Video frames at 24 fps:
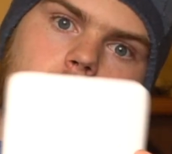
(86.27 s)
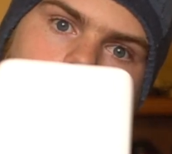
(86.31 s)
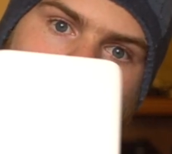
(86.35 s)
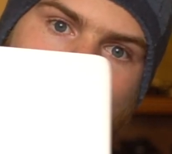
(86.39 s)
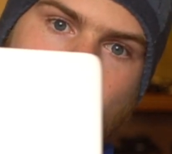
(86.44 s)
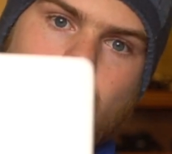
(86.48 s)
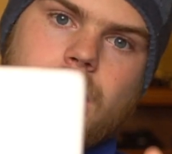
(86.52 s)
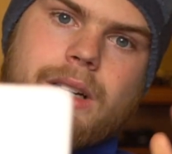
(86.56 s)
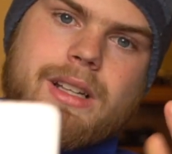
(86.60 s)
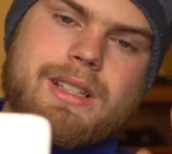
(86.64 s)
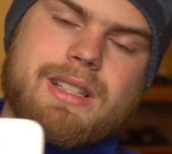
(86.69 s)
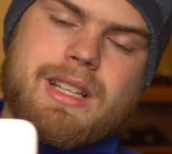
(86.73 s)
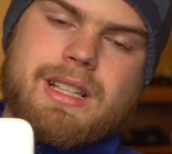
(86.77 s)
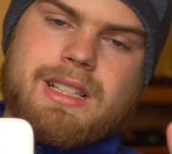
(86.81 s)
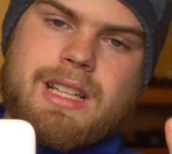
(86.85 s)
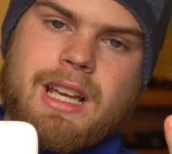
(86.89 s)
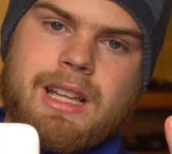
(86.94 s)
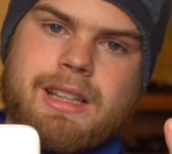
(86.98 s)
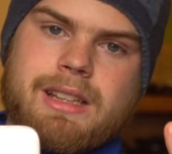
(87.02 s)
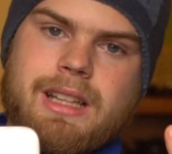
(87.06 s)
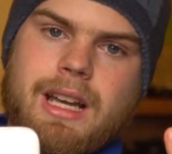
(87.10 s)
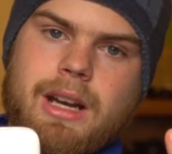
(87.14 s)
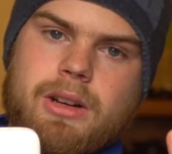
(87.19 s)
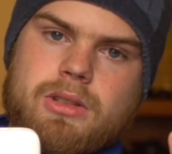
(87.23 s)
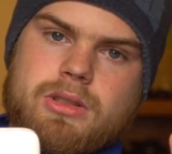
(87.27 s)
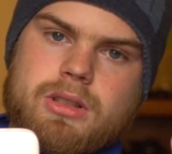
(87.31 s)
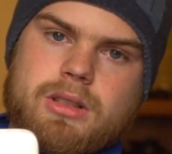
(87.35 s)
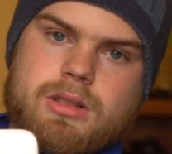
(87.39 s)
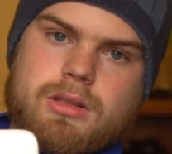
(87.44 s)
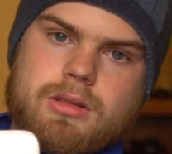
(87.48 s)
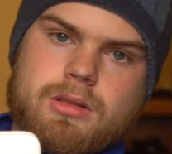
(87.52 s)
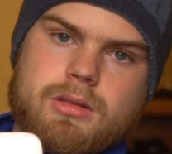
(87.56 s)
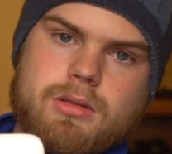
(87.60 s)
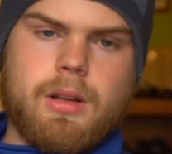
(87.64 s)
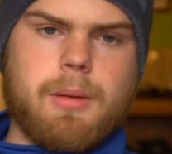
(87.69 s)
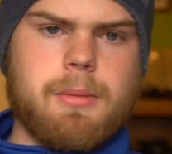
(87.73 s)
One is a
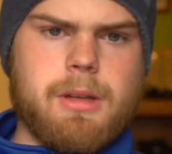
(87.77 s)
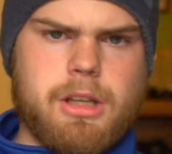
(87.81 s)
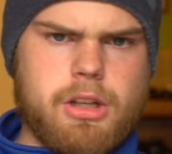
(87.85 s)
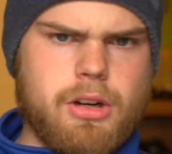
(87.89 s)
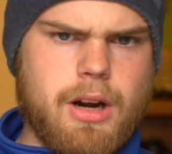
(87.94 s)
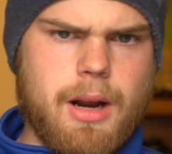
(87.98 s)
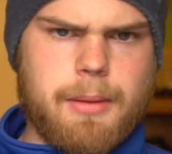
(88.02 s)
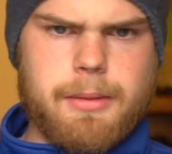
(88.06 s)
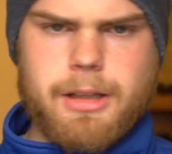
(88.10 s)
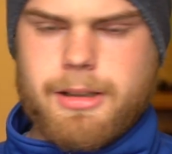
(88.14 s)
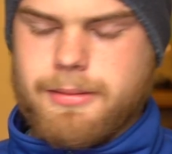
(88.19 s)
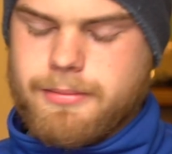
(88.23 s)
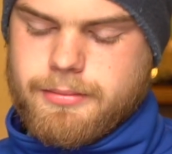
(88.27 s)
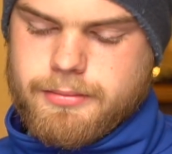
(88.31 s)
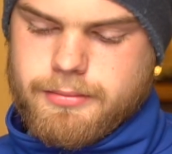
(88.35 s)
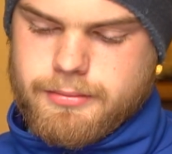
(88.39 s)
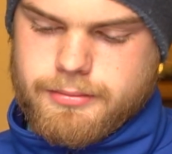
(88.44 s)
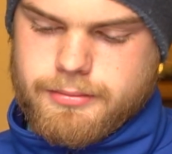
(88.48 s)
10,000. Let me grab it.